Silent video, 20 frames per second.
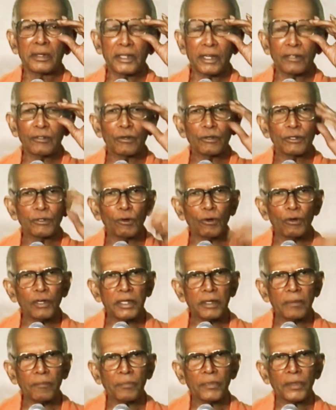Tagore
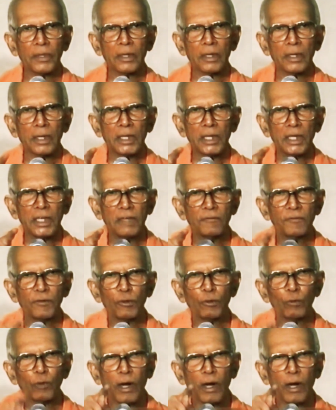told him if you